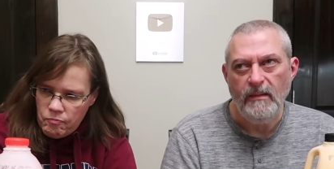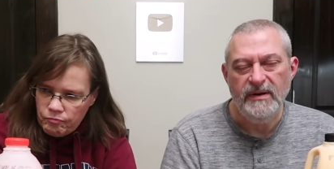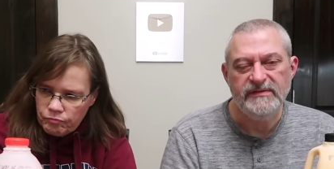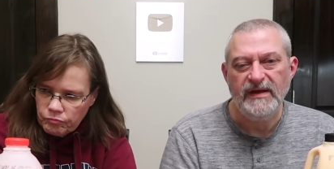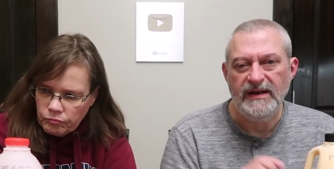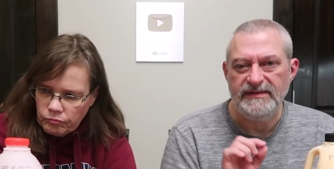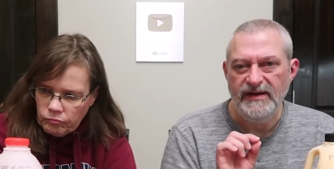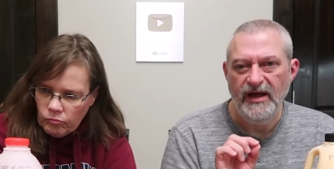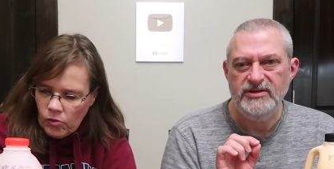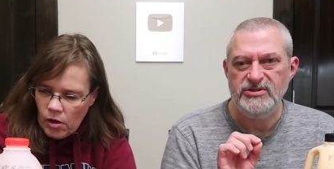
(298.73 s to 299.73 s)
Speaker 1: But it's got a
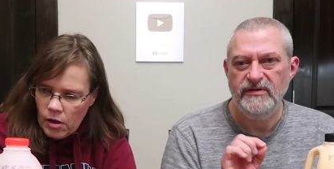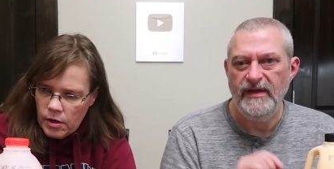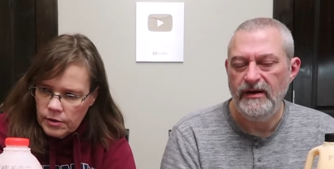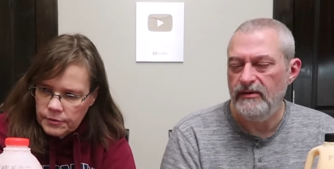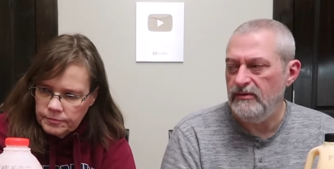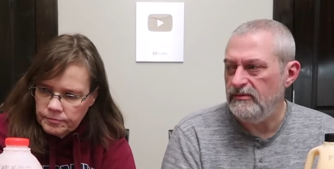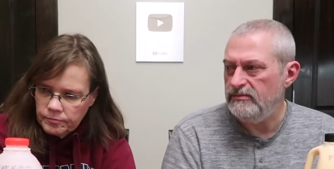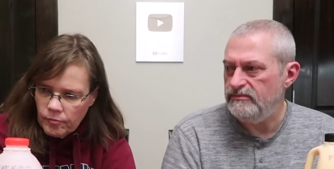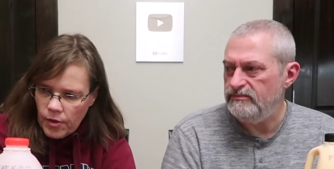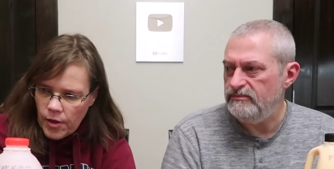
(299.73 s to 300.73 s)
touch of that little